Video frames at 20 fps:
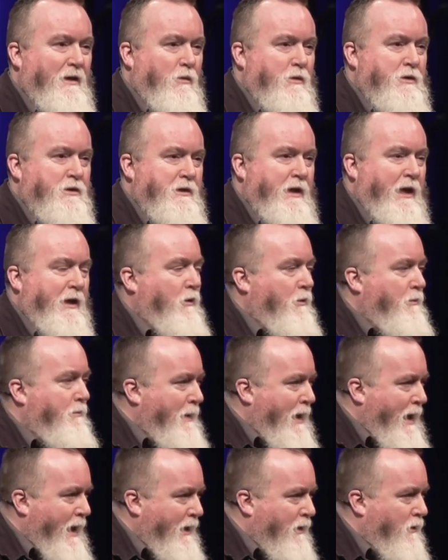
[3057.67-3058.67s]
was natal
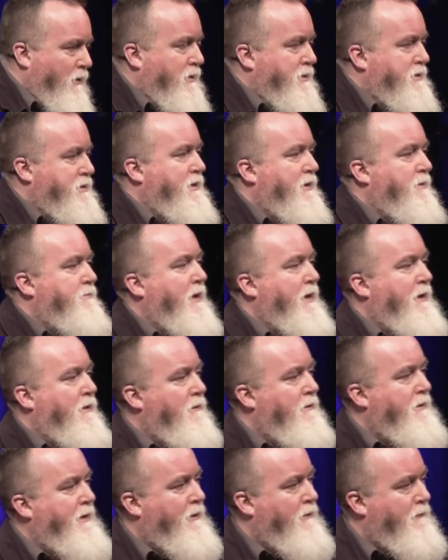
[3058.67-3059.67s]
males to
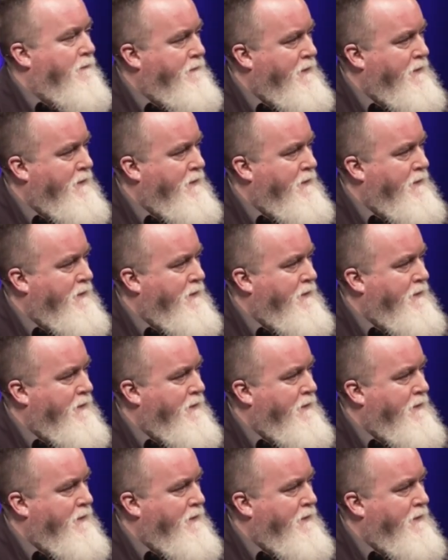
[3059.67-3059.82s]
natal